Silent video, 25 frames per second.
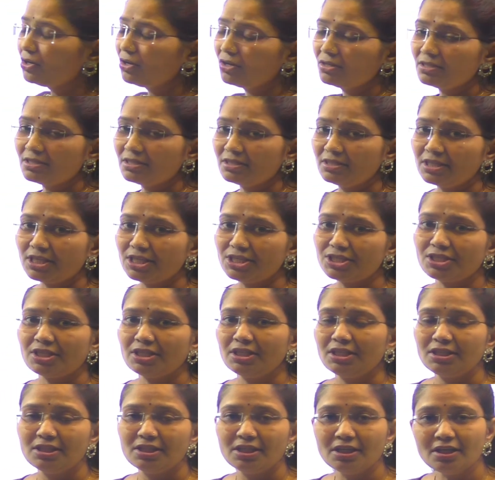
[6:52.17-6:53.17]
concentration
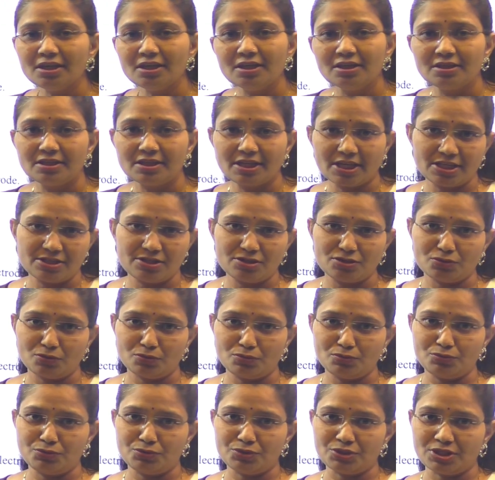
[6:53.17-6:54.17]
in the test
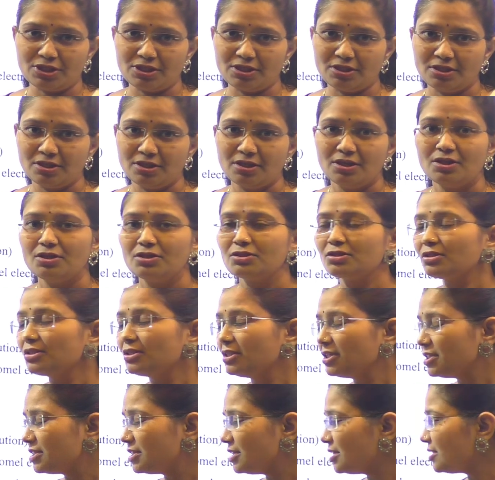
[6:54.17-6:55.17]
solution. So
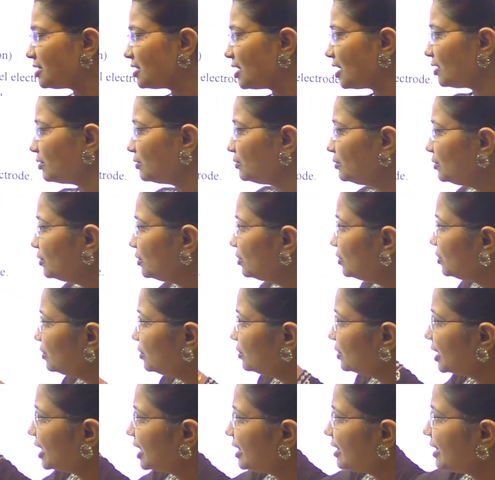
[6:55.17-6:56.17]
this is how you
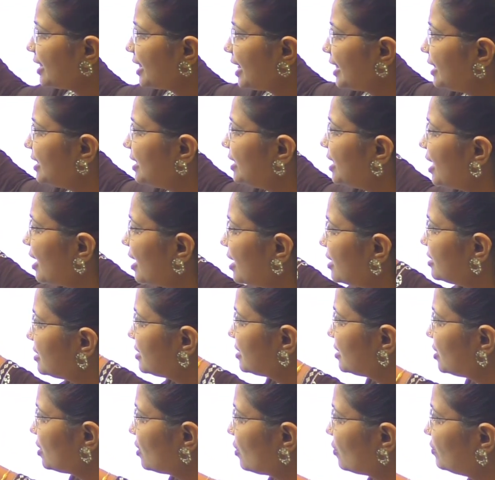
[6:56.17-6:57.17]
can write the
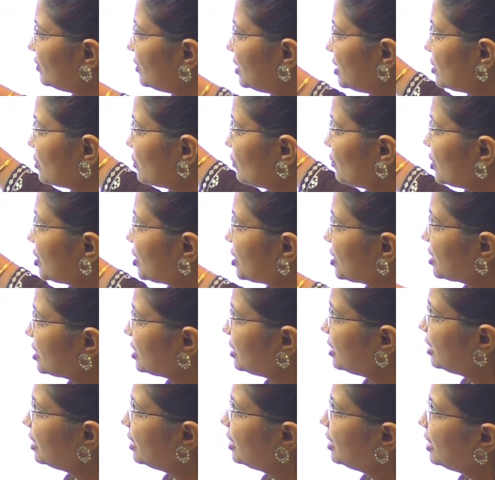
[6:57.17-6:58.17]
answer of this
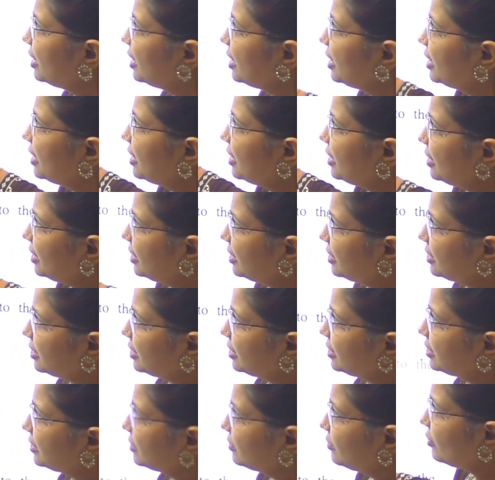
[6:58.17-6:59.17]
question. Here
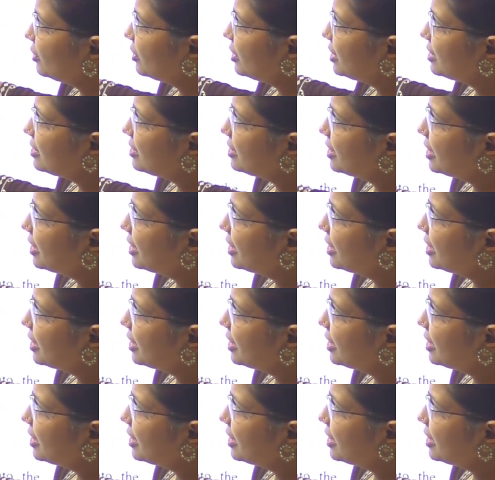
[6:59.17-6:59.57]
what is